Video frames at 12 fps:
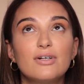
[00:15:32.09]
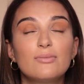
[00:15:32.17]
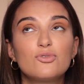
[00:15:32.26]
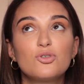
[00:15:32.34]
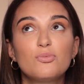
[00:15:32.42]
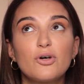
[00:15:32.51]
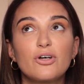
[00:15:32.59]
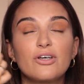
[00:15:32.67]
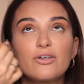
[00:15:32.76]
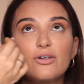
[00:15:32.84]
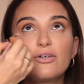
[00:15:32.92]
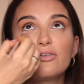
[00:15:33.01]
I'm super
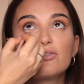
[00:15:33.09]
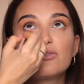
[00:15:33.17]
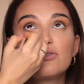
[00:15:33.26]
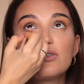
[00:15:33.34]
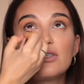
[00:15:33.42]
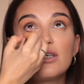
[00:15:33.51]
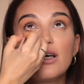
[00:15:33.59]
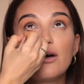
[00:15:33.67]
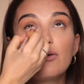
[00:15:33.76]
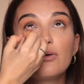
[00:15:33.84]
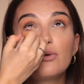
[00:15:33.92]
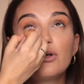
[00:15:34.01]
curious to see
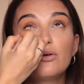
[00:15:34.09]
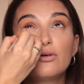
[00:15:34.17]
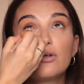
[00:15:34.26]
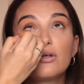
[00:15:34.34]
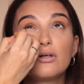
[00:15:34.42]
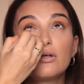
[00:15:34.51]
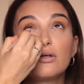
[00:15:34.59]
how it would look.